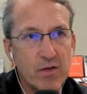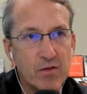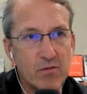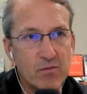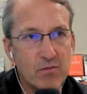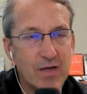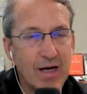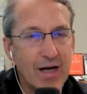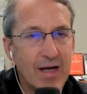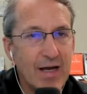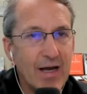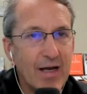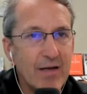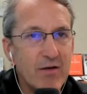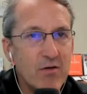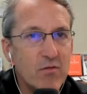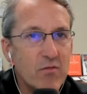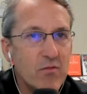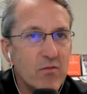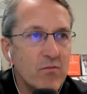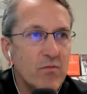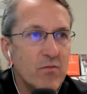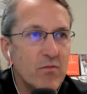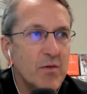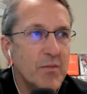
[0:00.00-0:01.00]
you know, I, I,
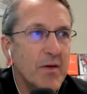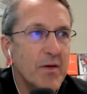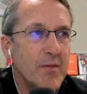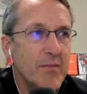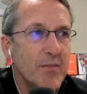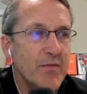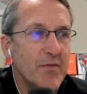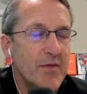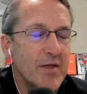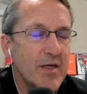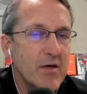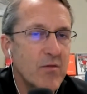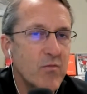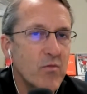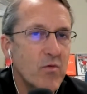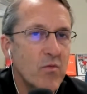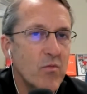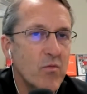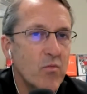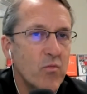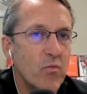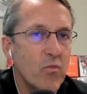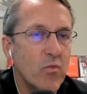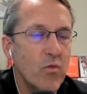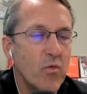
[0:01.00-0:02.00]
know you might be thinking,
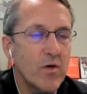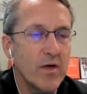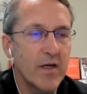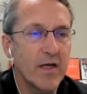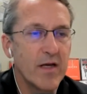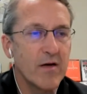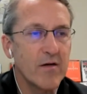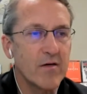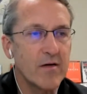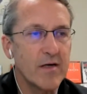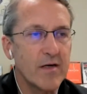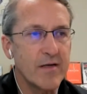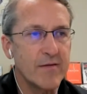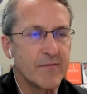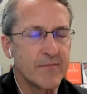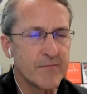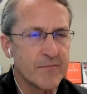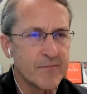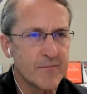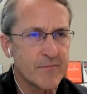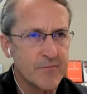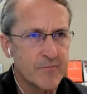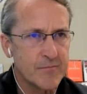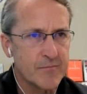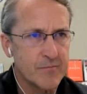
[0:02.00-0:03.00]
well, well, Gary,
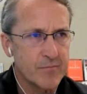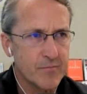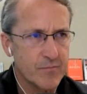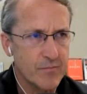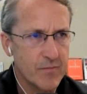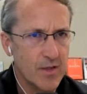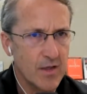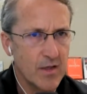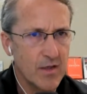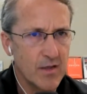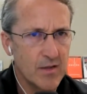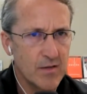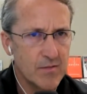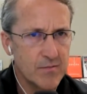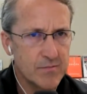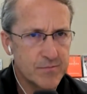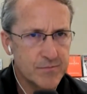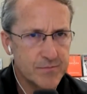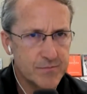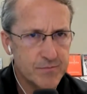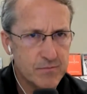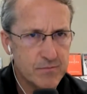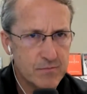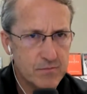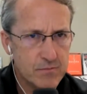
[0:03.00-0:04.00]
um,
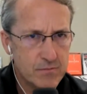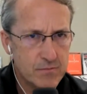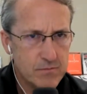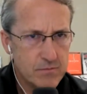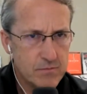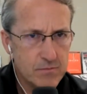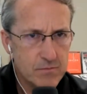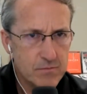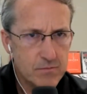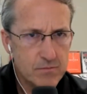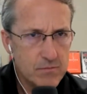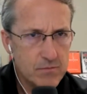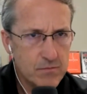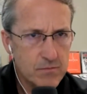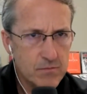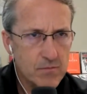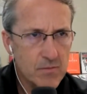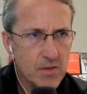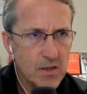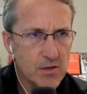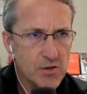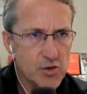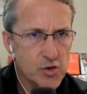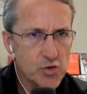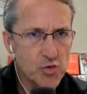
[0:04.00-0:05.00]

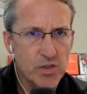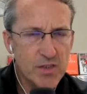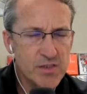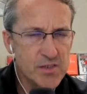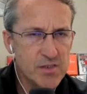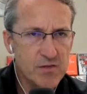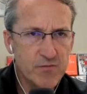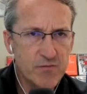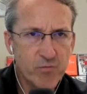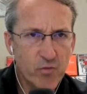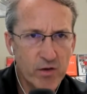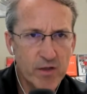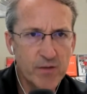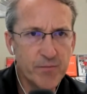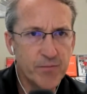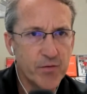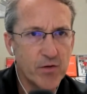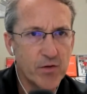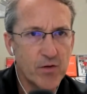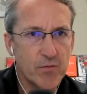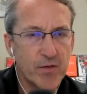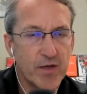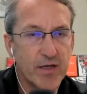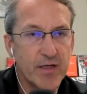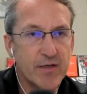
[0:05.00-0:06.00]
trusts avoid
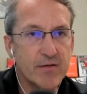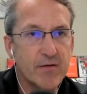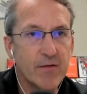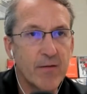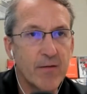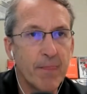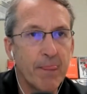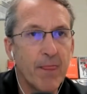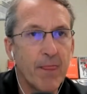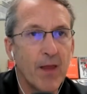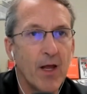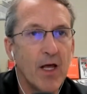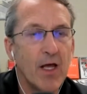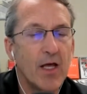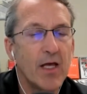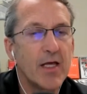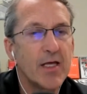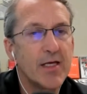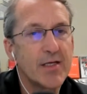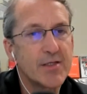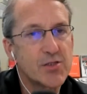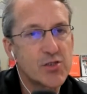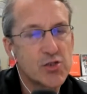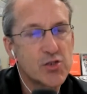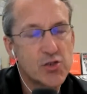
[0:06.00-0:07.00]
probate.
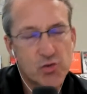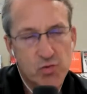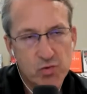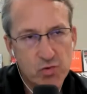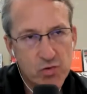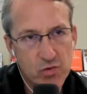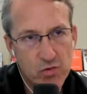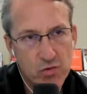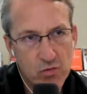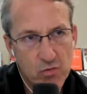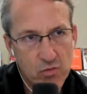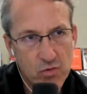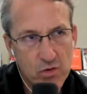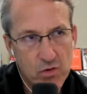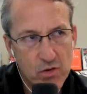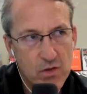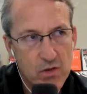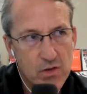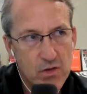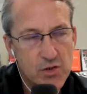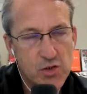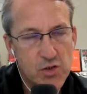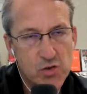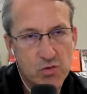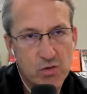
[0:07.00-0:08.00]
It's true
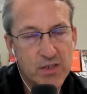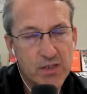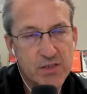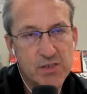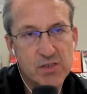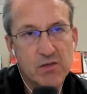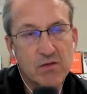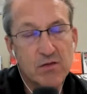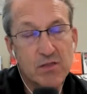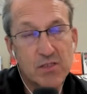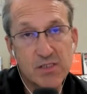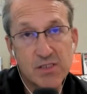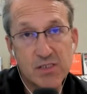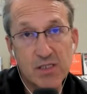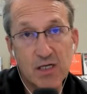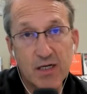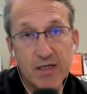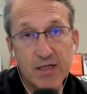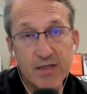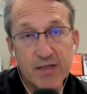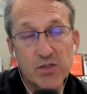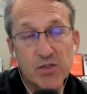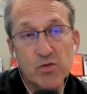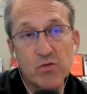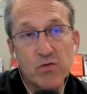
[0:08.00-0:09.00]
trusts are
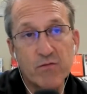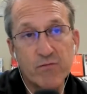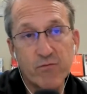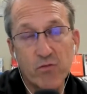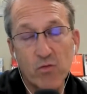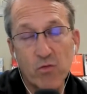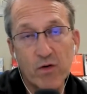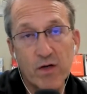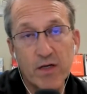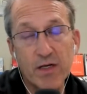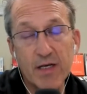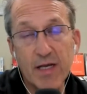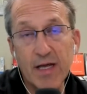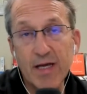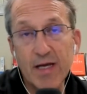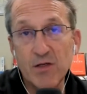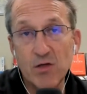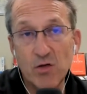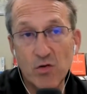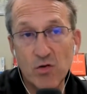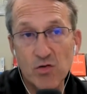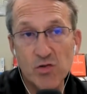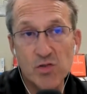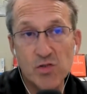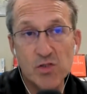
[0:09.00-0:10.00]
designed to avoid and
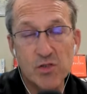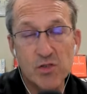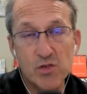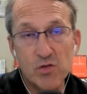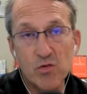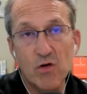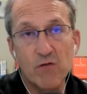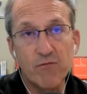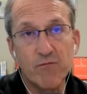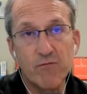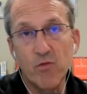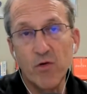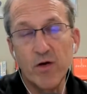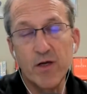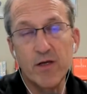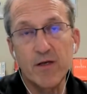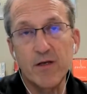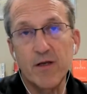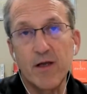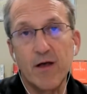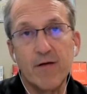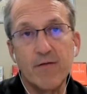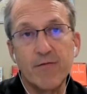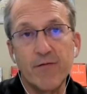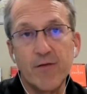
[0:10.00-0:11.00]
usually do
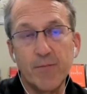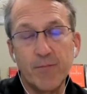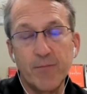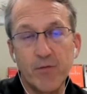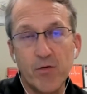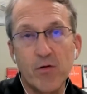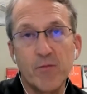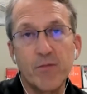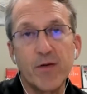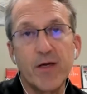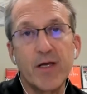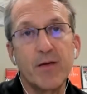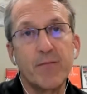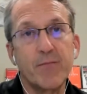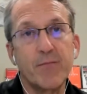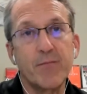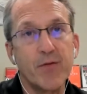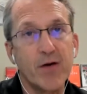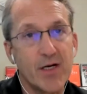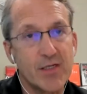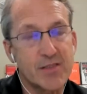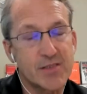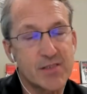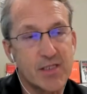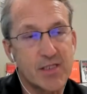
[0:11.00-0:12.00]
avoid the probate
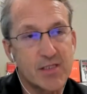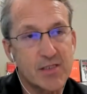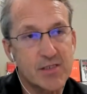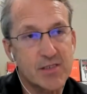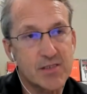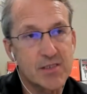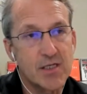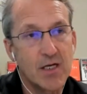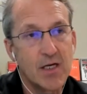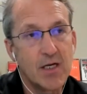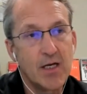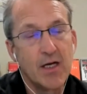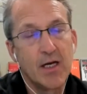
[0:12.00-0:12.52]
process.